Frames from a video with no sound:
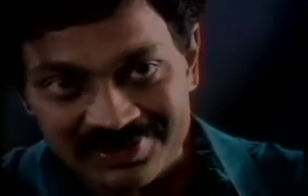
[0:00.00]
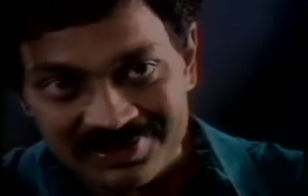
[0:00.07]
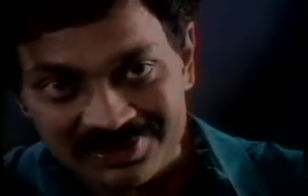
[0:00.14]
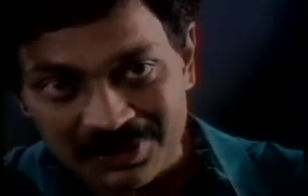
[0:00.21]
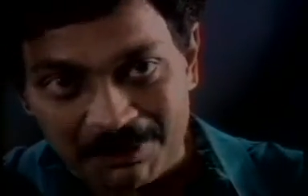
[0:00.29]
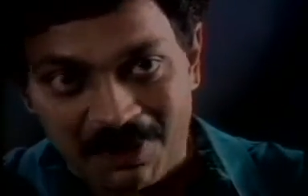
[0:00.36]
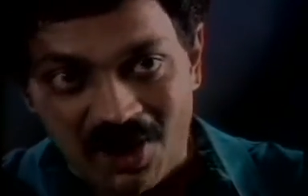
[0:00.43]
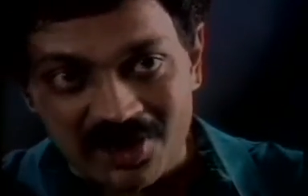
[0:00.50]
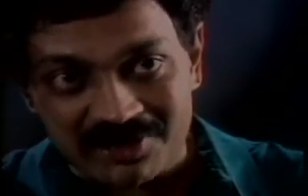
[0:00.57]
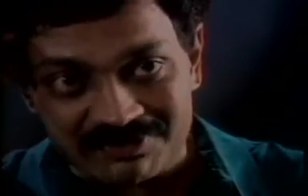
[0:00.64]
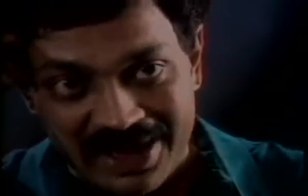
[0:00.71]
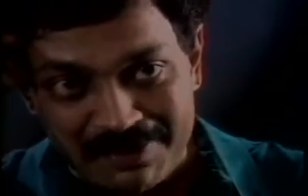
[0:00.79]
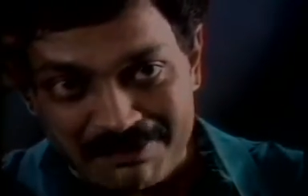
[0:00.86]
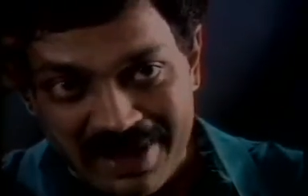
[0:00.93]
the part of
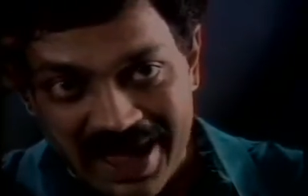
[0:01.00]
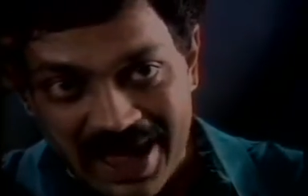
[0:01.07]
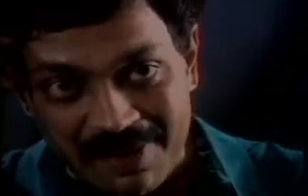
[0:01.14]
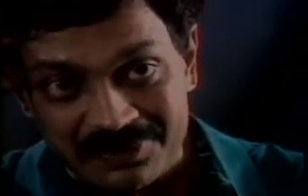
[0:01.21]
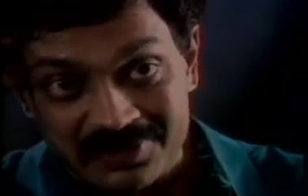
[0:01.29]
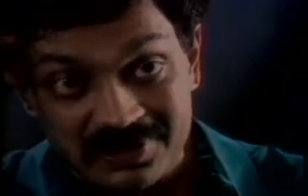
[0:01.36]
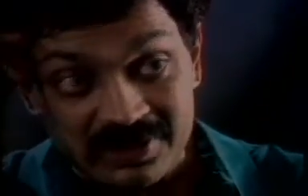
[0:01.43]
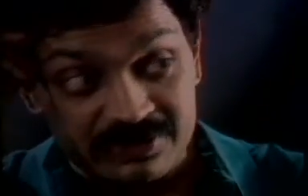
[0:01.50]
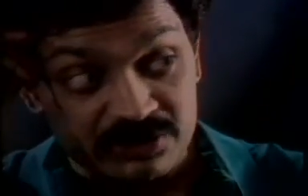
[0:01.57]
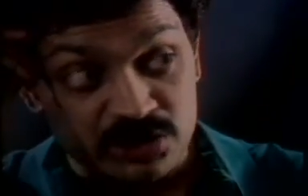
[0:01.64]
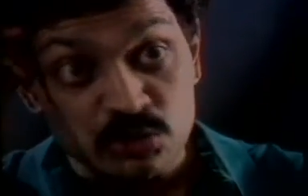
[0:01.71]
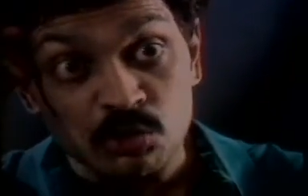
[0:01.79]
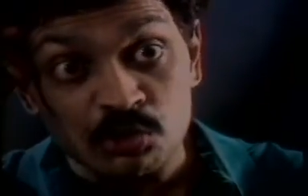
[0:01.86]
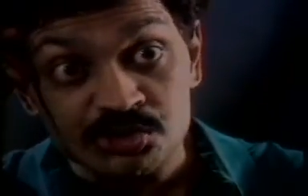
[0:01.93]
that map
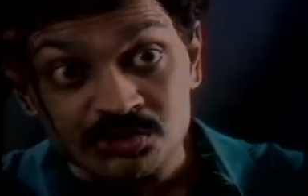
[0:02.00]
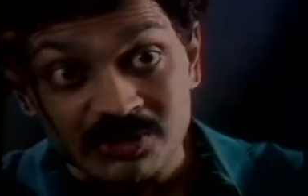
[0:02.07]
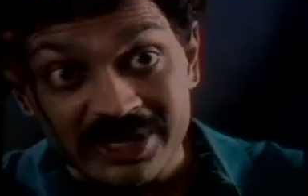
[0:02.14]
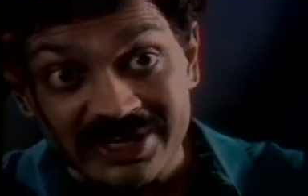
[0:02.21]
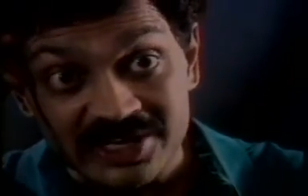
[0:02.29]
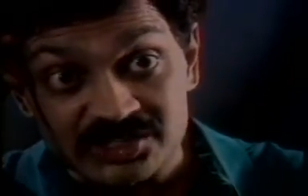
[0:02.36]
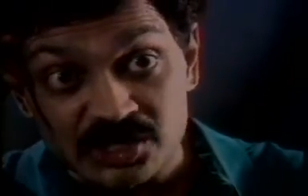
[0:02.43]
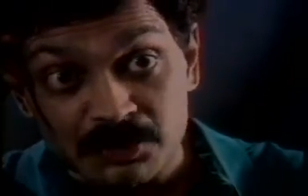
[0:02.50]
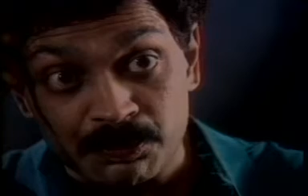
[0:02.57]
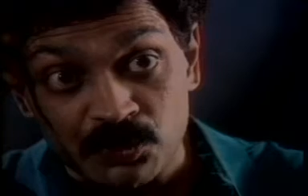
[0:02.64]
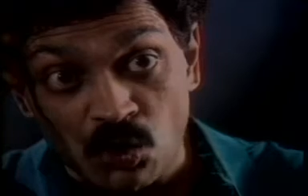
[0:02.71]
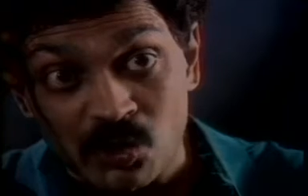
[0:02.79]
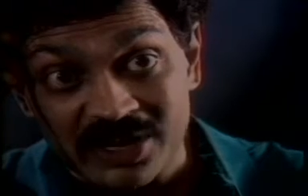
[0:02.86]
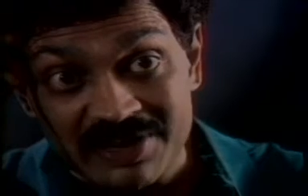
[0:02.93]
that usually gets
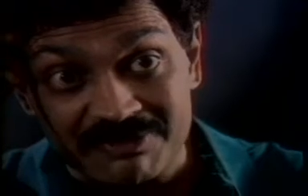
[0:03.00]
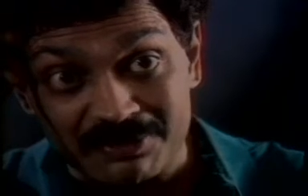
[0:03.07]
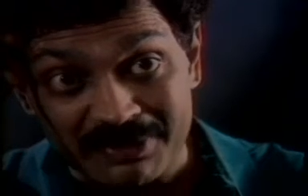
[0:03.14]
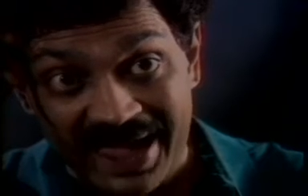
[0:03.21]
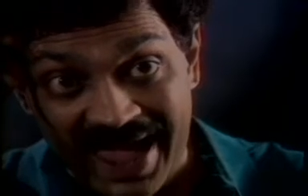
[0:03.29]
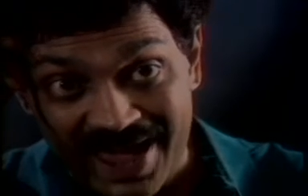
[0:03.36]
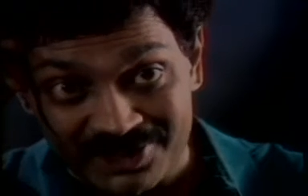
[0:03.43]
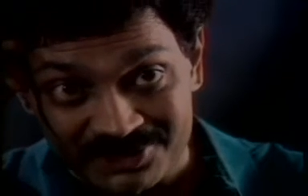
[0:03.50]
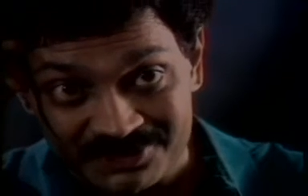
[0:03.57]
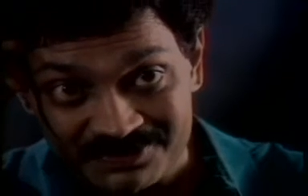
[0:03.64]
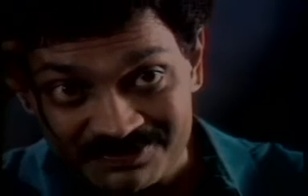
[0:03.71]
input only from the hand.